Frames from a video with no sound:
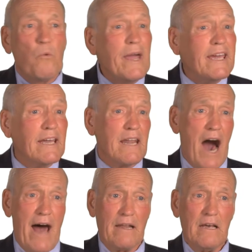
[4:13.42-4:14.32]
We
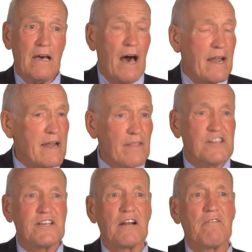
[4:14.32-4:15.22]
cannot, another
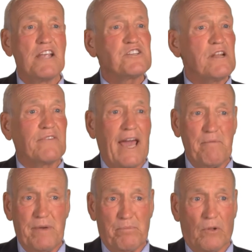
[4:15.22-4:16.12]
generation of
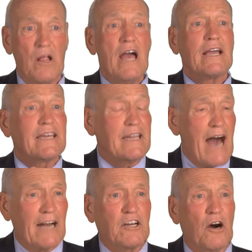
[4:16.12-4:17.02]
gay people,
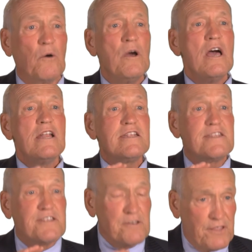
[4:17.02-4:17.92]
cannot go
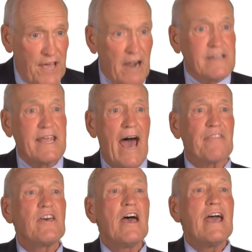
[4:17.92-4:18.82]
to their
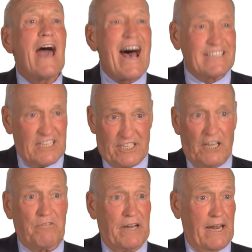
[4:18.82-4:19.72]
death as a
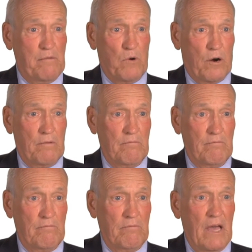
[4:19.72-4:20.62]
secret anymore.
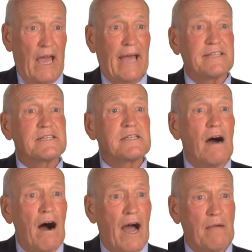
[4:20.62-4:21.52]
It's
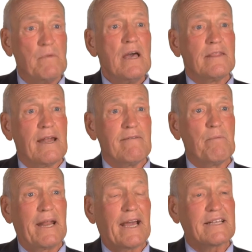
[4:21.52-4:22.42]
time that
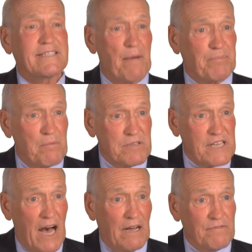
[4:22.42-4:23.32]
everybody accept
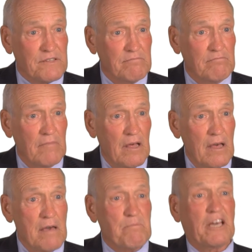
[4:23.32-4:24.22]
themselves,
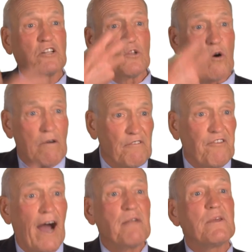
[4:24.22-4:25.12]
be
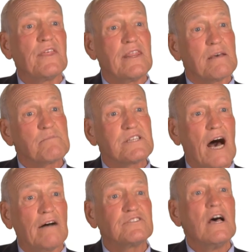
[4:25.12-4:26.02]
glorified within
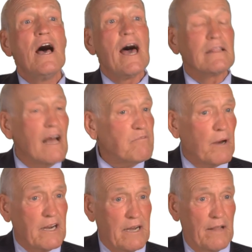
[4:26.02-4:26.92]
themselves, and love
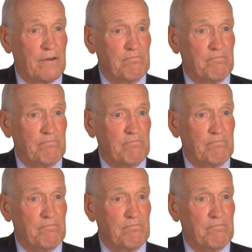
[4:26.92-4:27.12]
one another.